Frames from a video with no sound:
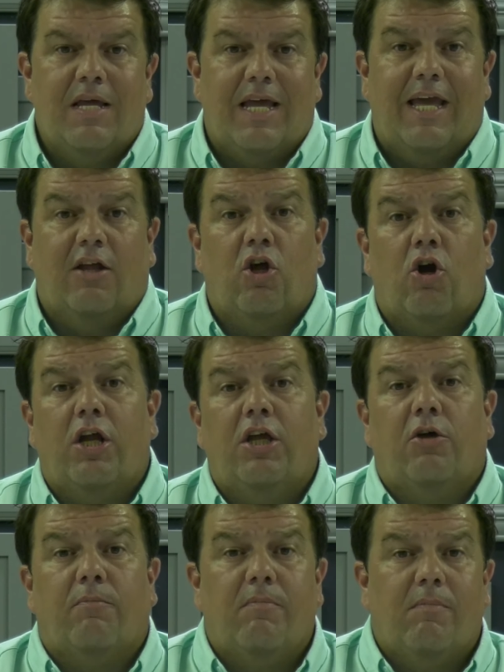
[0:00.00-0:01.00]

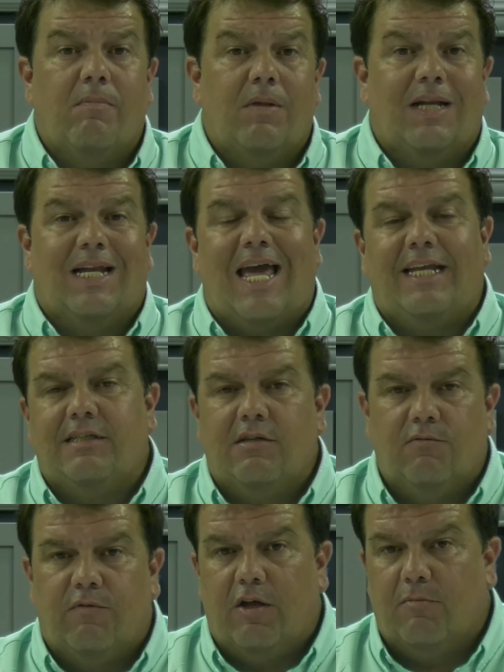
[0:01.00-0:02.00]
LRM, light
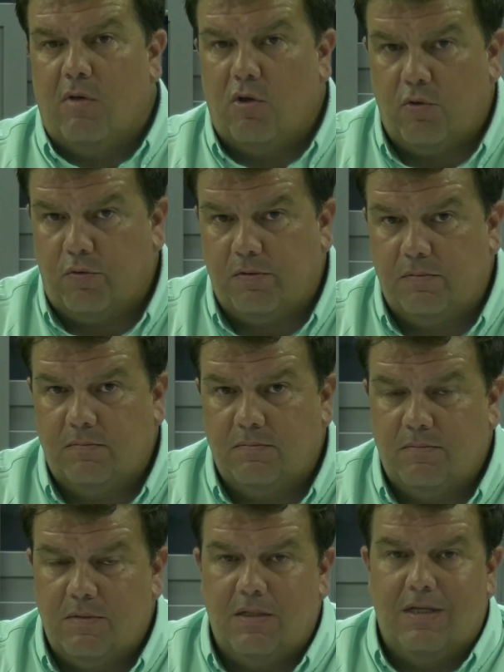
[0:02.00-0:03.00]
rail mold.
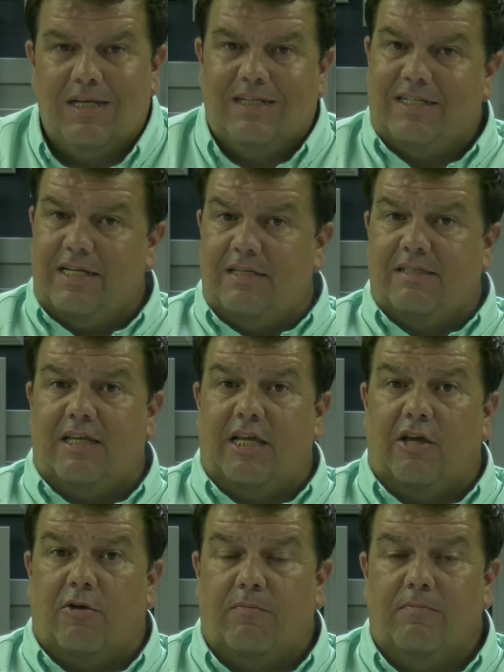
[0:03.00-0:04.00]

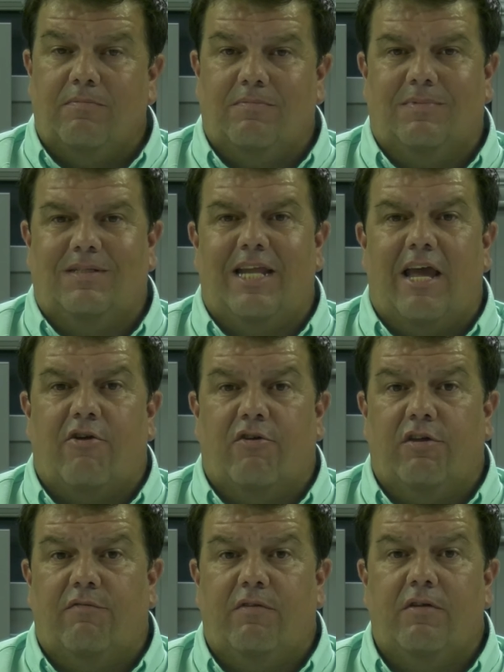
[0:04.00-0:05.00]
DCM,
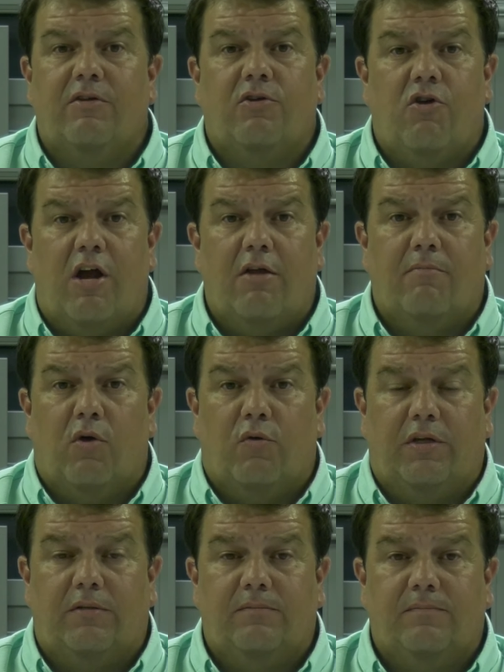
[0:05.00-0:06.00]
decorative crown
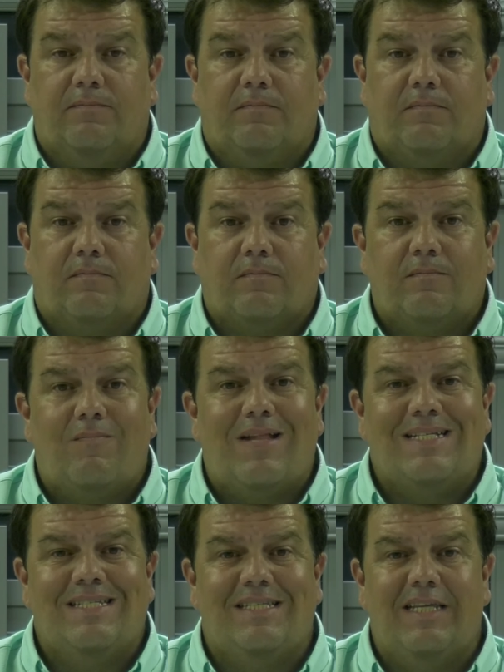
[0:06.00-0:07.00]
molding.
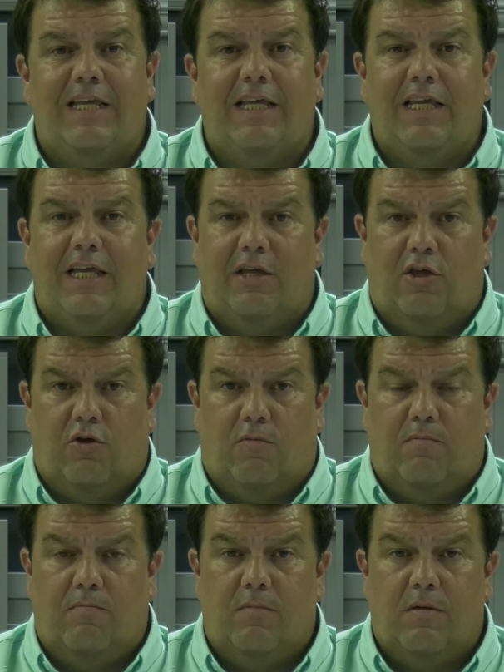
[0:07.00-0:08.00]
CM,
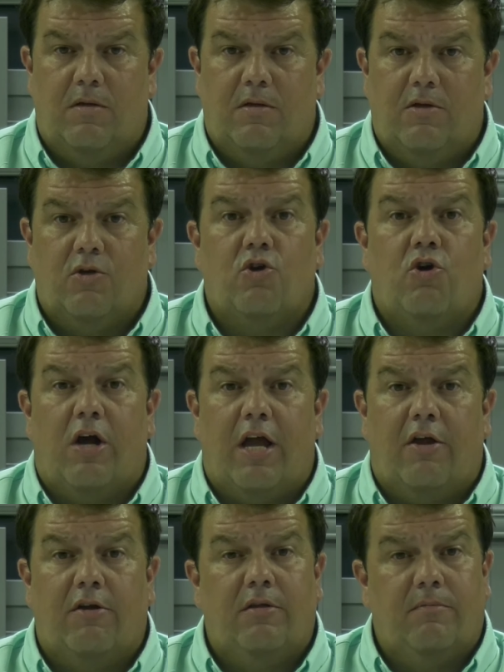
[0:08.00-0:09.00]

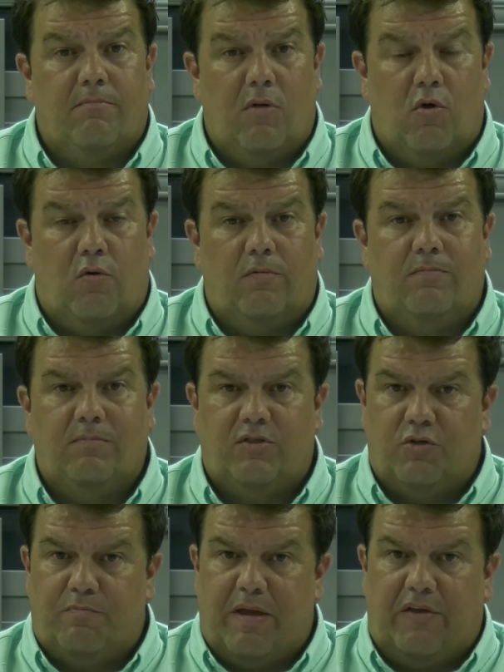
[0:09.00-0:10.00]
crown mold. It's
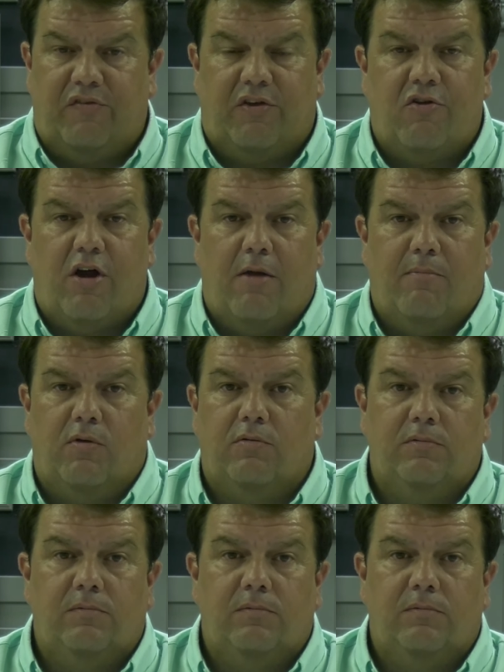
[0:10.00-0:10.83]
your basic crown mold.